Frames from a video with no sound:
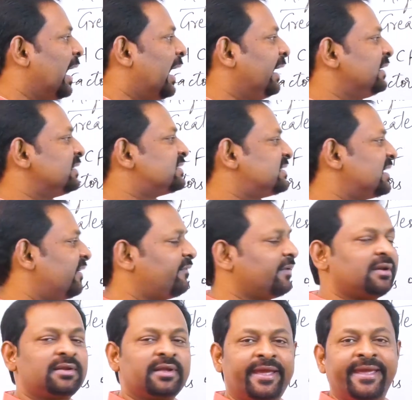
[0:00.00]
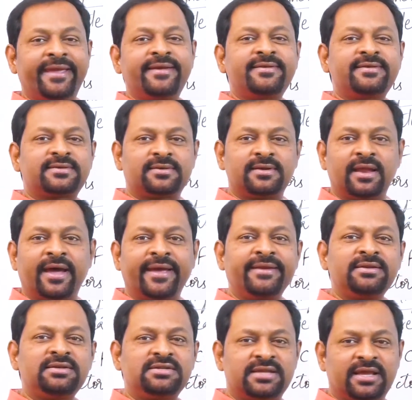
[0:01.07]
And 7, 8,
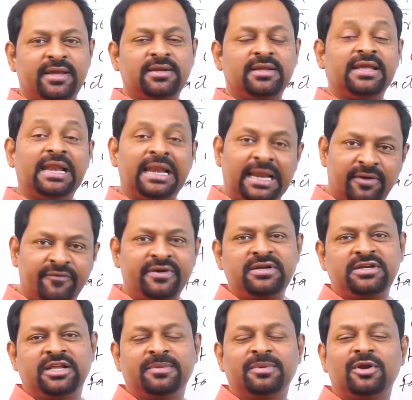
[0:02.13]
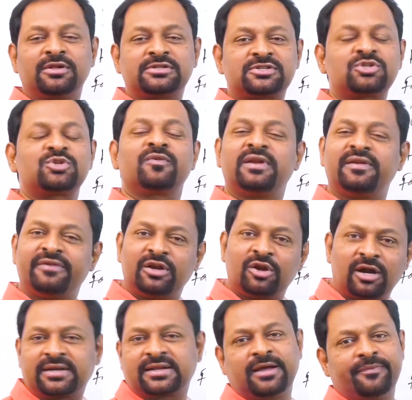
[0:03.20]
9, 10, 11 table also 12 will
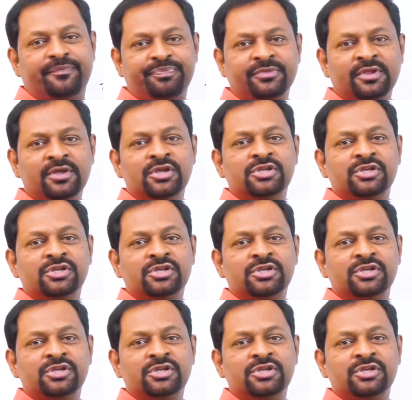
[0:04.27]
not come.